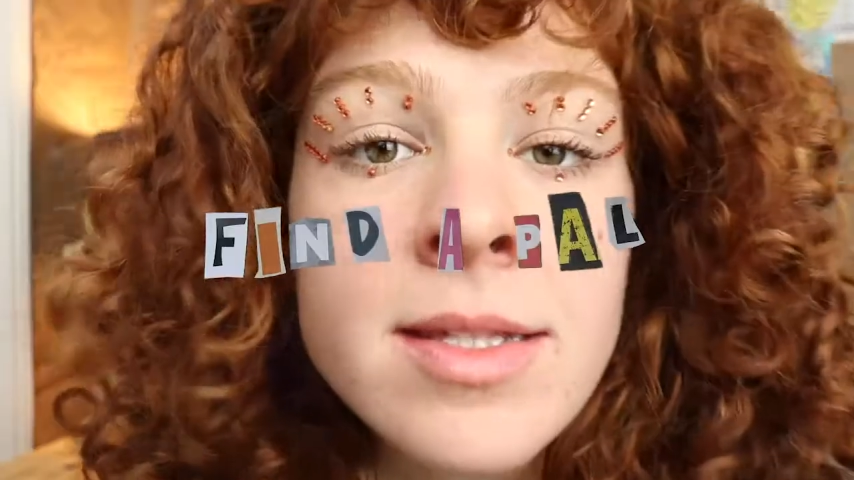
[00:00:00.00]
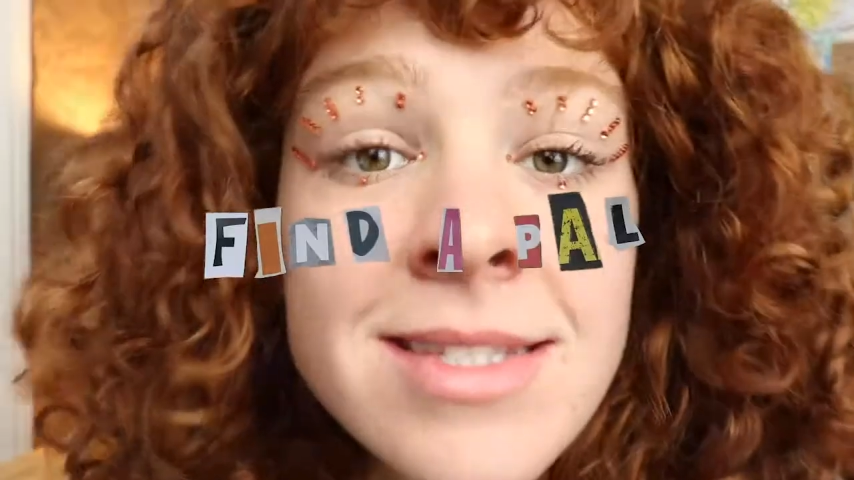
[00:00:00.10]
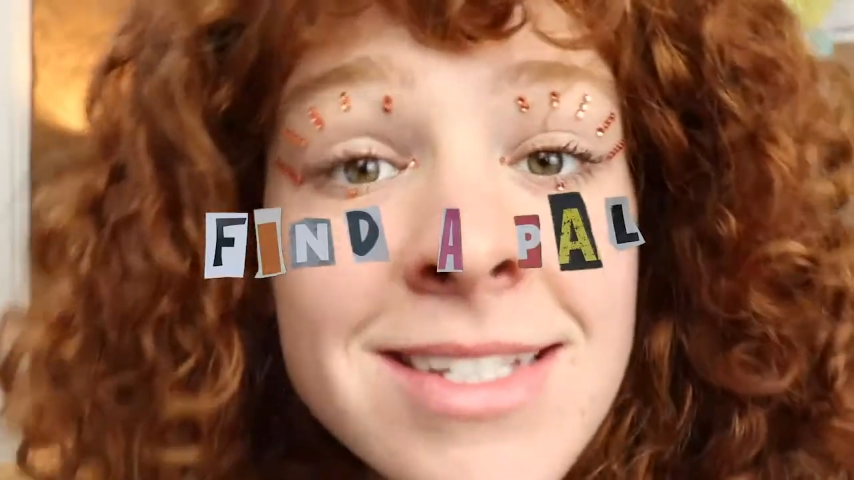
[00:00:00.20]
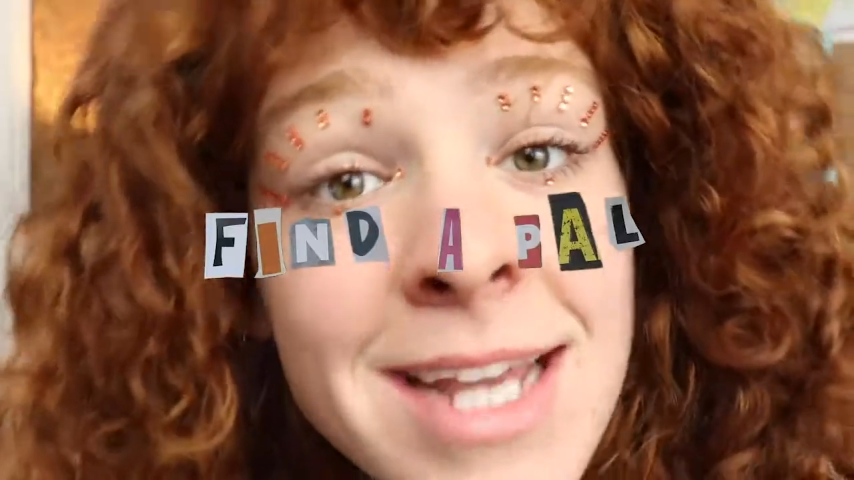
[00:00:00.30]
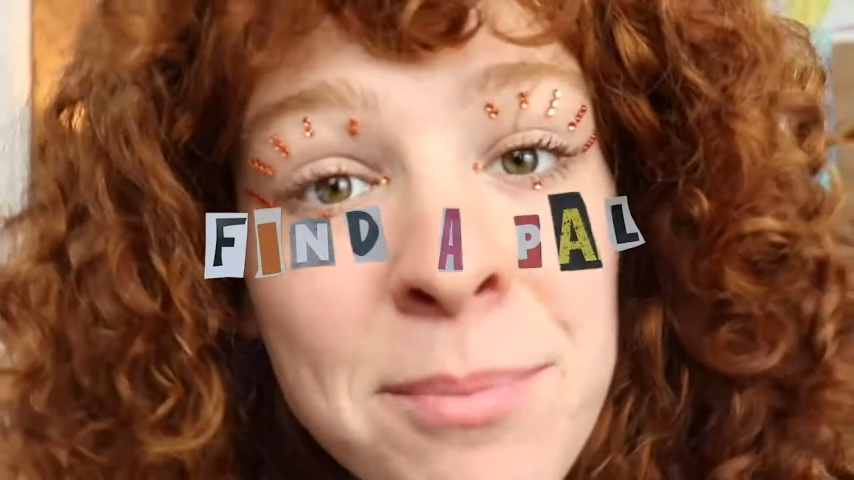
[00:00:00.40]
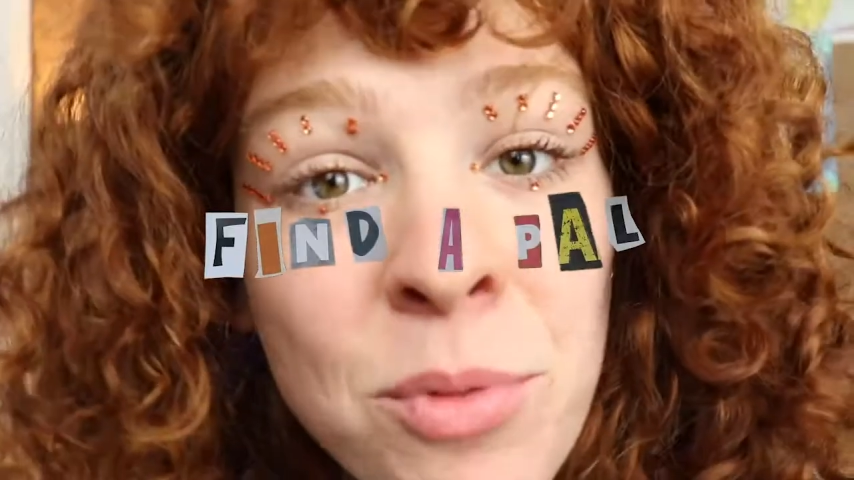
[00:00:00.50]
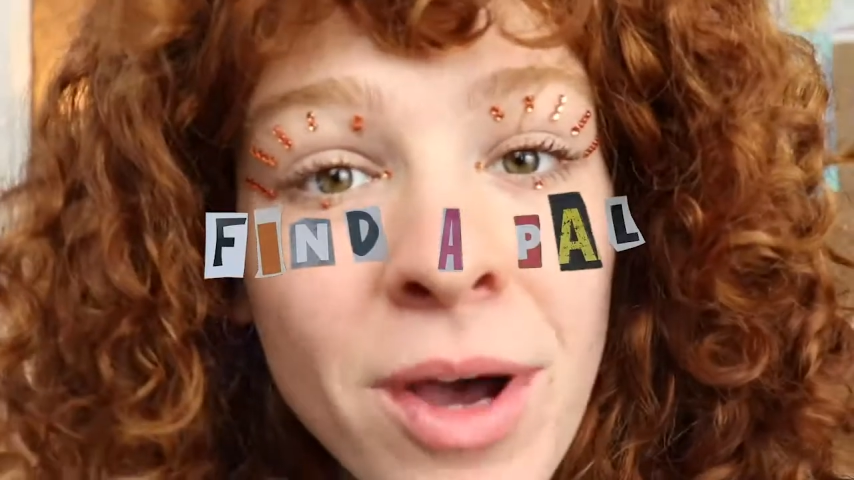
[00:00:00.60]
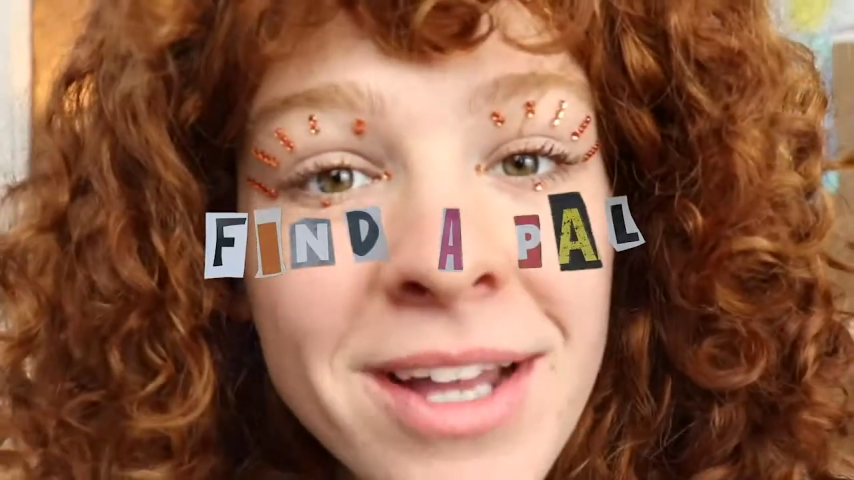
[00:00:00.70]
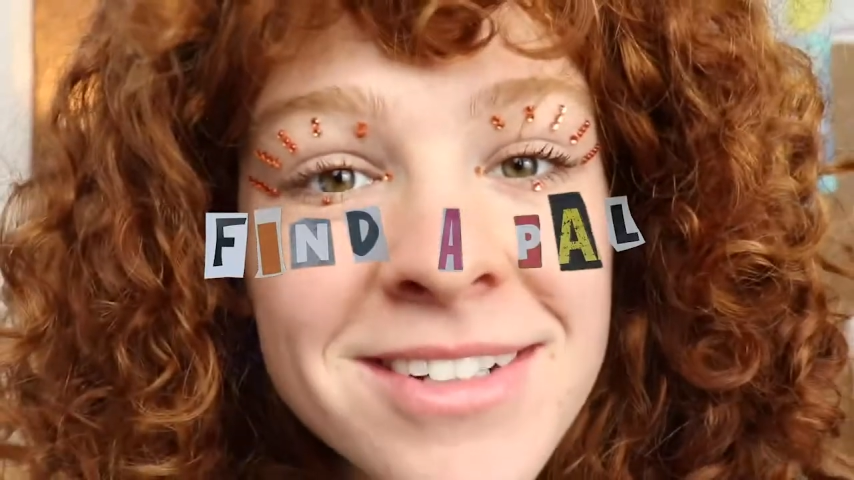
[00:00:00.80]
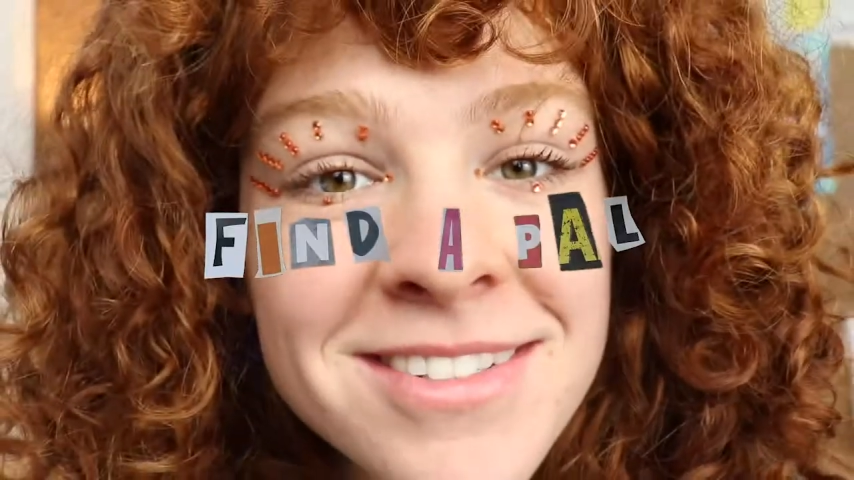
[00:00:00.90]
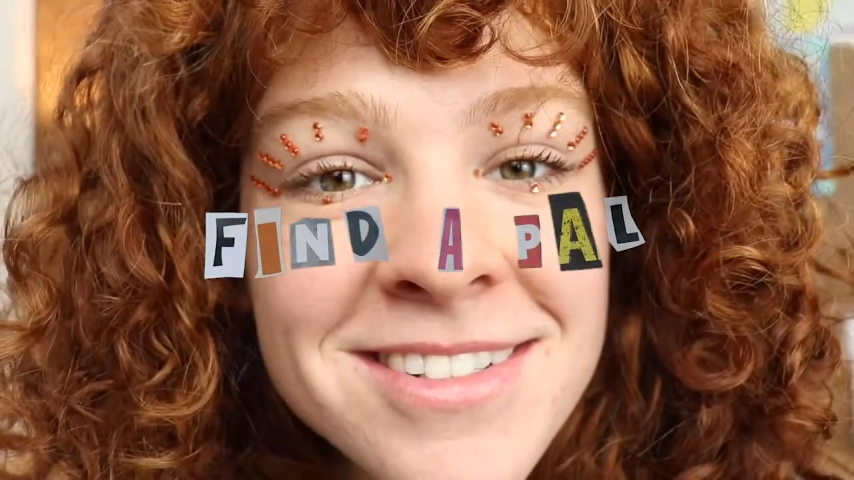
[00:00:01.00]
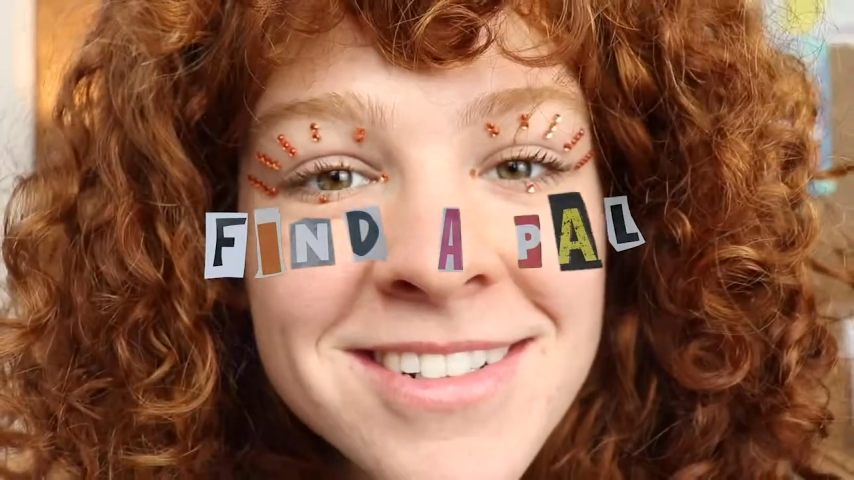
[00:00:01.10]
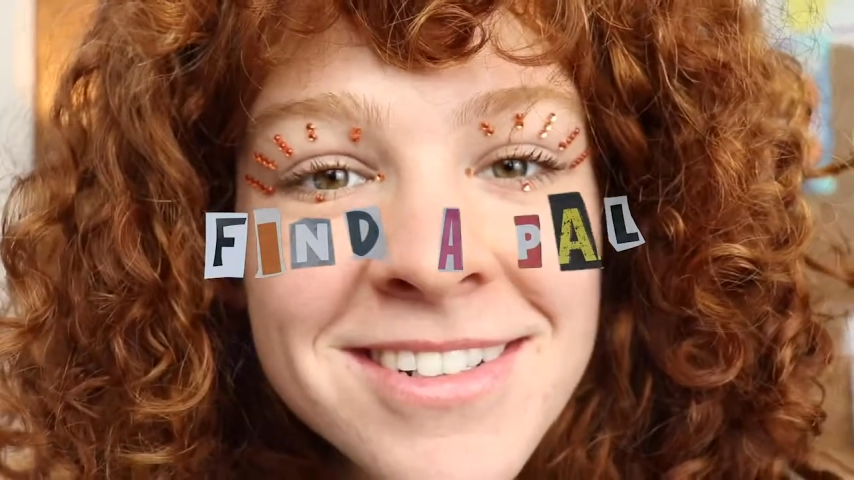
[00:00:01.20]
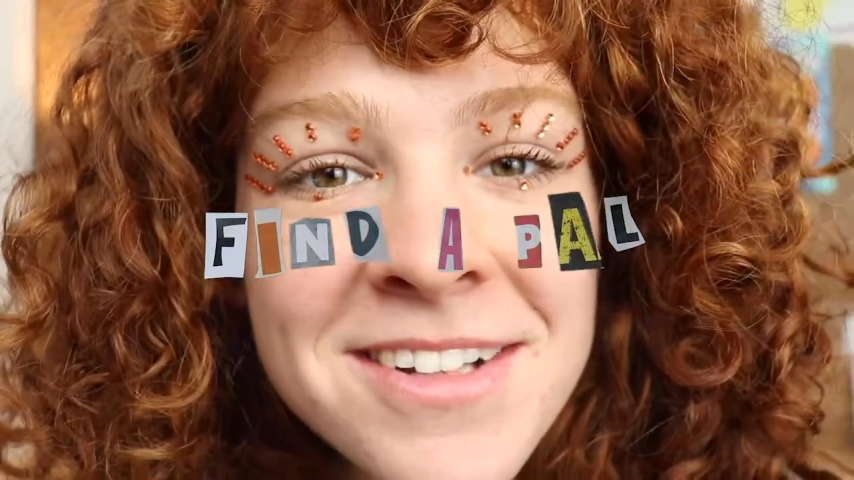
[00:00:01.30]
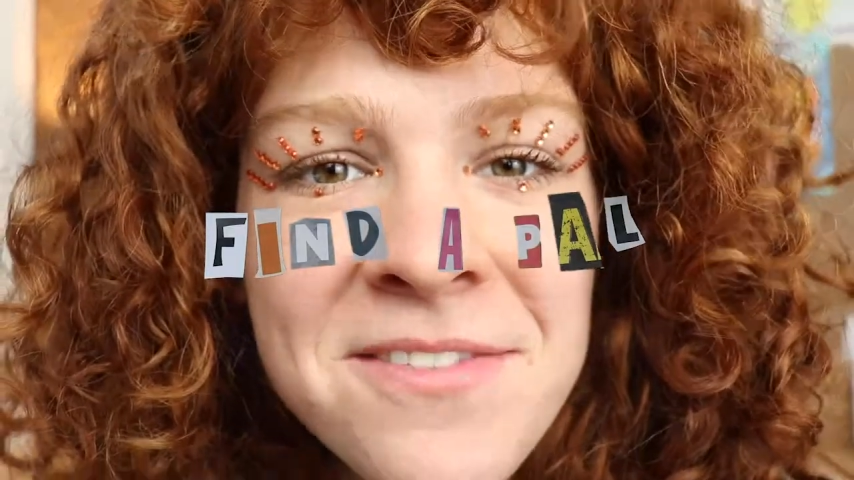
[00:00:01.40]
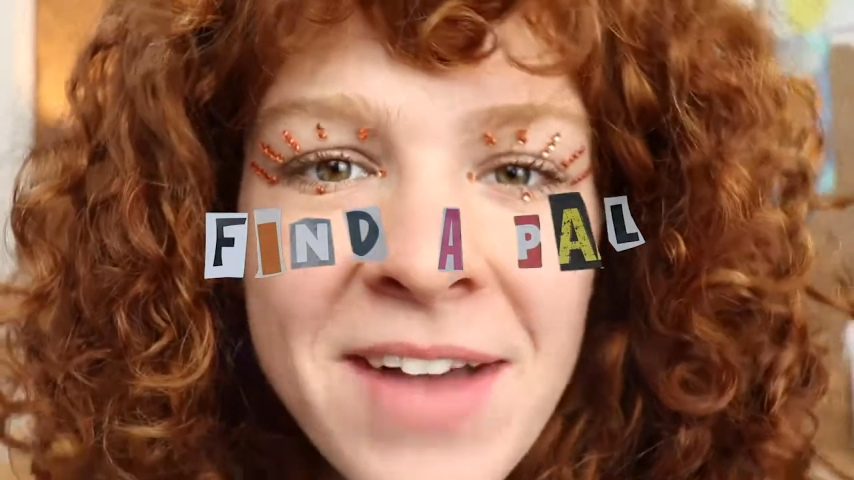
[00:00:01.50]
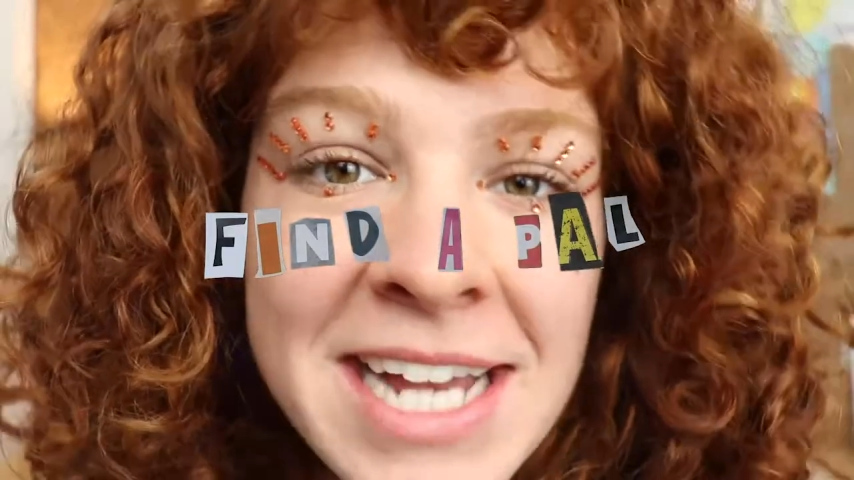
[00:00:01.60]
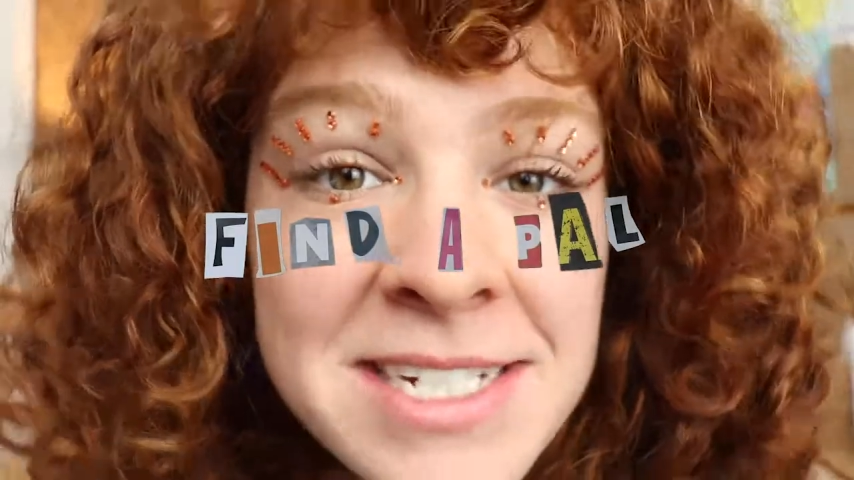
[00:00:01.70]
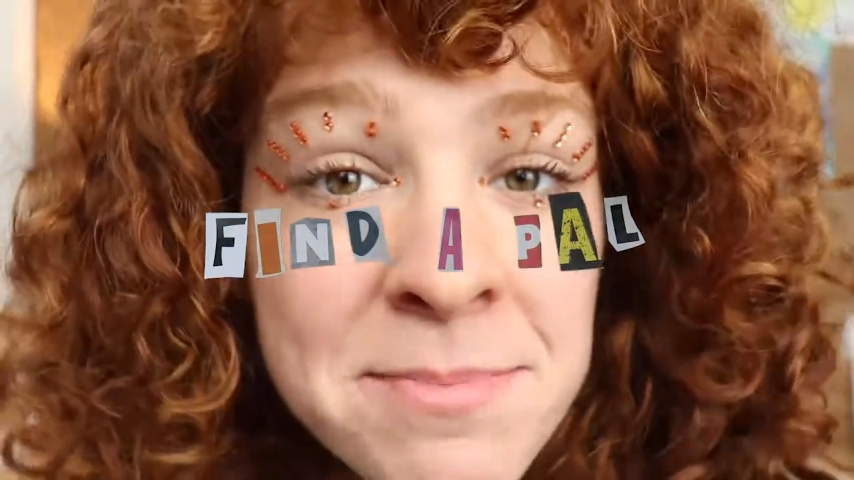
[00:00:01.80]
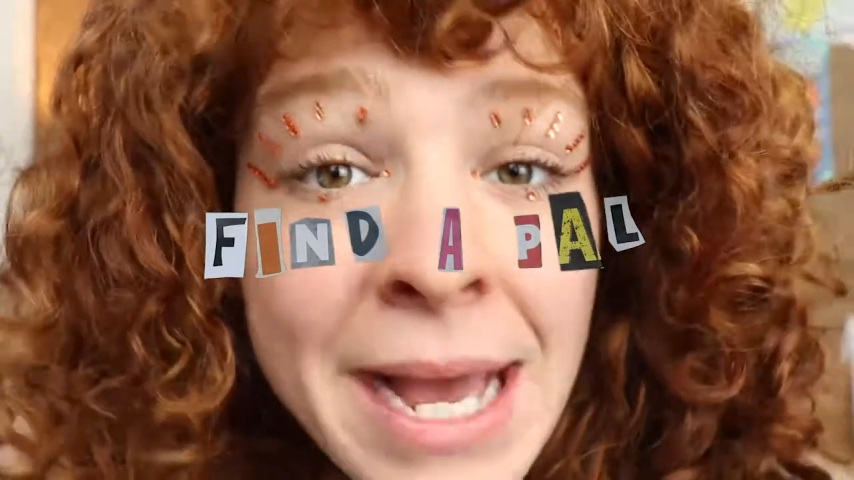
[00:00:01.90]
Step 1,
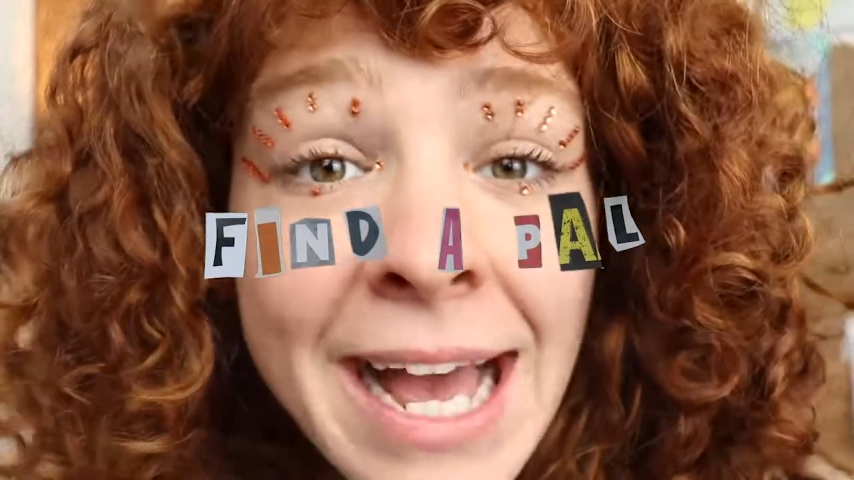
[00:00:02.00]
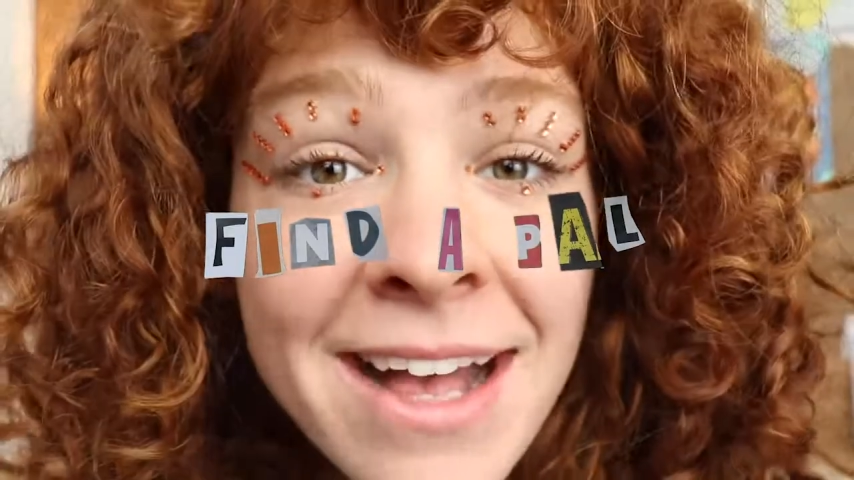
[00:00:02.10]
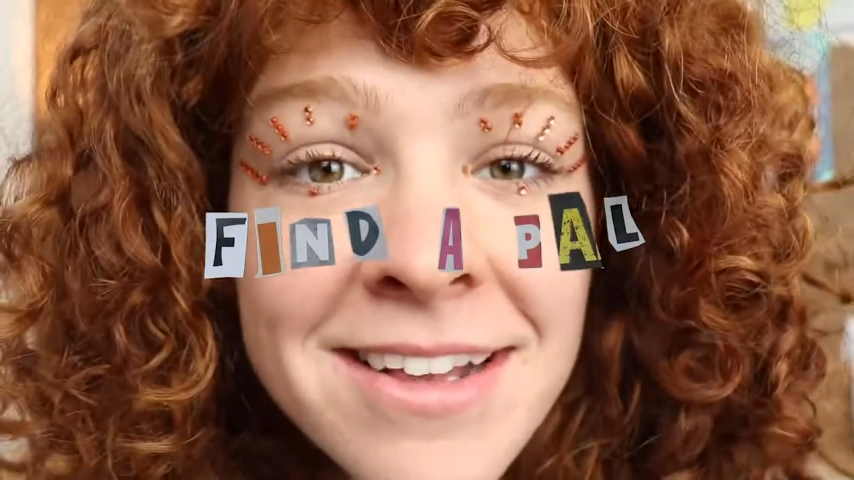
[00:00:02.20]
find a pal.